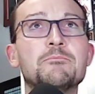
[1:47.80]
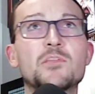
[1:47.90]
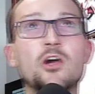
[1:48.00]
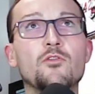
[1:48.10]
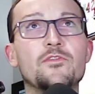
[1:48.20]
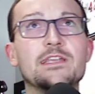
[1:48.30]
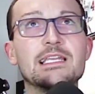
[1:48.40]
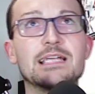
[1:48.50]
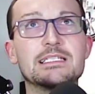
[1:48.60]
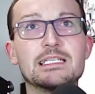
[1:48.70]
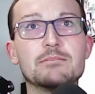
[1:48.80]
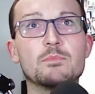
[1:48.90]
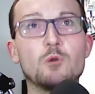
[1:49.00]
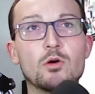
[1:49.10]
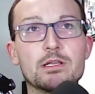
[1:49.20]
COVID-19
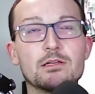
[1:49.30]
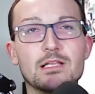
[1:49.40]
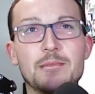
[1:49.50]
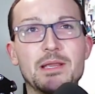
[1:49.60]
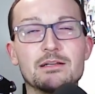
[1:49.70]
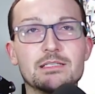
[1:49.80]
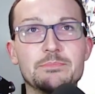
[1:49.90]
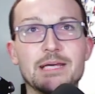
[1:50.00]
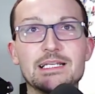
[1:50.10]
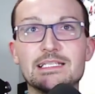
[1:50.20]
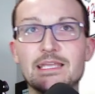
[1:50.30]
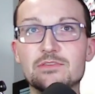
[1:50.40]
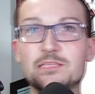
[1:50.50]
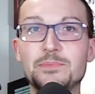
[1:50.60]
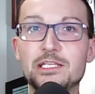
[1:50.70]
memorial. Apparently Biden gave
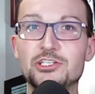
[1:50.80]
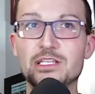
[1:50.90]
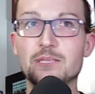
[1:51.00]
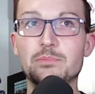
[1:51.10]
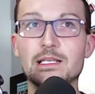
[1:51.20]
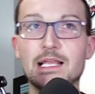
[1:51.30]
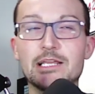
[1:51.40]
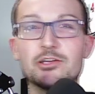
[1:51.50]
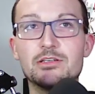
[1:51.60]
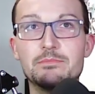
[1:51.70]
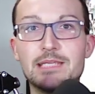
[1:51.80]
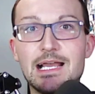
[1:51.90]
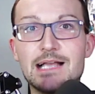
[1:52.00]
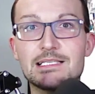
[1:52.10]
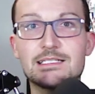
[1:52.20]
a speech there, but I couldn't be
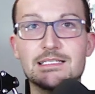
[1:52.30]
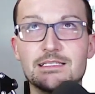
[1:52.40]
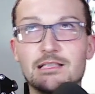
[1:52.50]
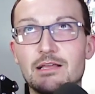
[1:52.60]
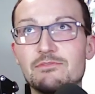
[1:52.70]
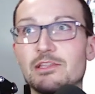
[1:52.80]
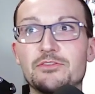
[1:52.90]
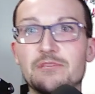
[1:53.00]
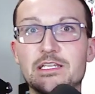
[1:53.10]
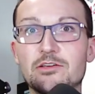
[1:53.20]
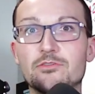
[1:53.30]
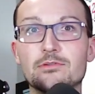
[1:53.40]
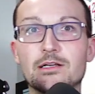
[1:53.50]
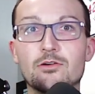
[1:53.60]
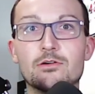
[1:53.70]
asked. I still have another video to
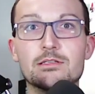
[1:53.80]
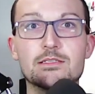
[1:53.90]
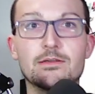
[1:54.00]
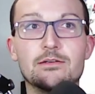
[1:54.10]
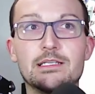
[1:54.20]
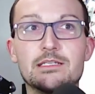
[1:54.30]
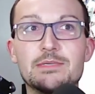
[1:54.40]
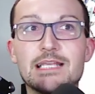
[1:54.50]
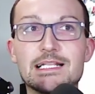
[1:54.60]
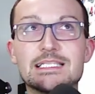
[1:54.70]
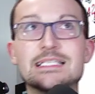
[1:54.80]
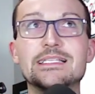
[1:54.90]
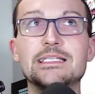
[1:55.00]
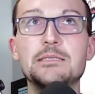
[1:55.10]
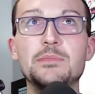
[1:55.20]
record, so I don't need to be that
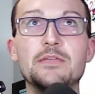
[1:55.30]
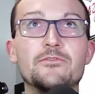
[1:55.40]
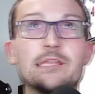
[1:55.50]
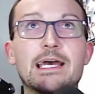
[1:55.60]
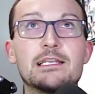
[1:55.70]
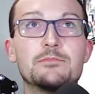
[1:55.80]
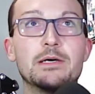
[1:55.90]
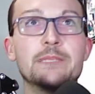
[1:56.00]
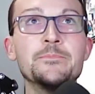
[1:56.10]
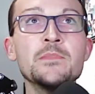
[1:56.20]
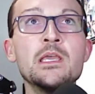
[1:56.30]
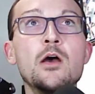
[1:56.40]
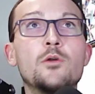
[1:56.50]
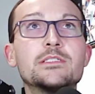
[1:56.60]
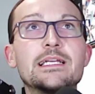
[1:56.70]
sleepy for that. But
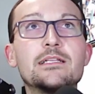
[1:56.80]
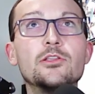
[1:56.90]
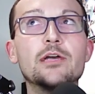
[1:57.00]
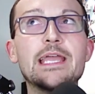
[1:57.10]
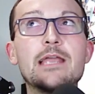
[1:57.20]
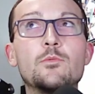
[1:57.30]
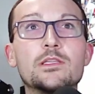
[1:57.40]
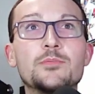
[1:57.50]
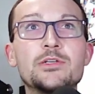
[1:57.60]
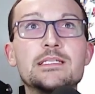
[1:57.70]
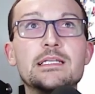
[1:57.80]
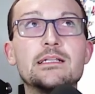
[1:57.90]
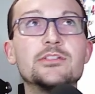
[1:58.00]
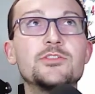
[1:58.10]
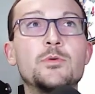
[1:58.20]
we'll take a look at what the
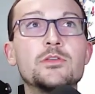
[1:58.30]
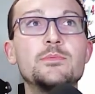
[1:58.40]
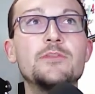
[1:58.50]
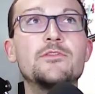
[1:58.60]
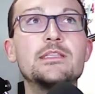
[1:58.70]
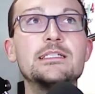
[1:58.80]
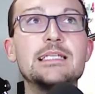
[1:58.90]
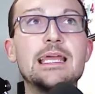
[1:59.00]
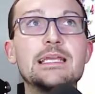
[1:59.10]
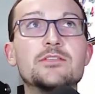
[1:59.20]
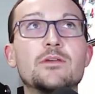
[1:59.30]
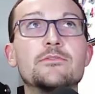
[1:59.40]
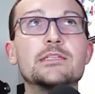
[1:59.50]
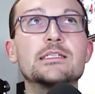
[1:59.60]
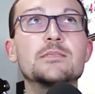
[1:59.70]
proceedings are supposed to be for the day. So
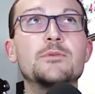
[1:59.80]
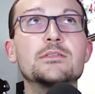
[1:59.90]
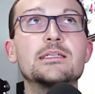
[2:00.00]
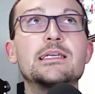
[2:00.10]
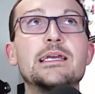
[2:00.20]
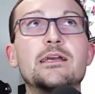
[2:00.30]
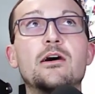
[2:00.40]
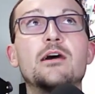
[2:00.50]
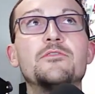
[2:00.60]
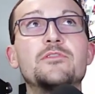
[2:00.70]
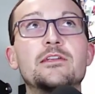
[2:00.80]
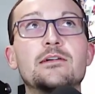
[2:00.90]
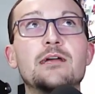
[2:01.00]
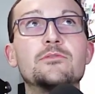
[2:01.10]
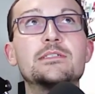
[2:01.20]
everything is supposed to kick off at
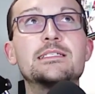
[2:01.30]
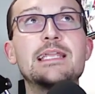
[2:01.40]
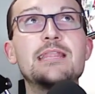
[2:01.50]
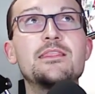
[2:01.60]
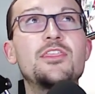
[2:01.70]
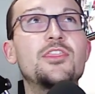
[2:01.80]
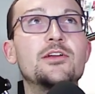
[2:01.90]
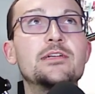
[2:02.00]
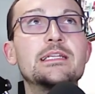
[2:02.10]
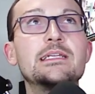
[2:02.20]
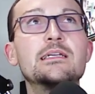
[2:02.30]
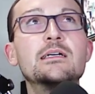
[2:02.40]
around 10:30.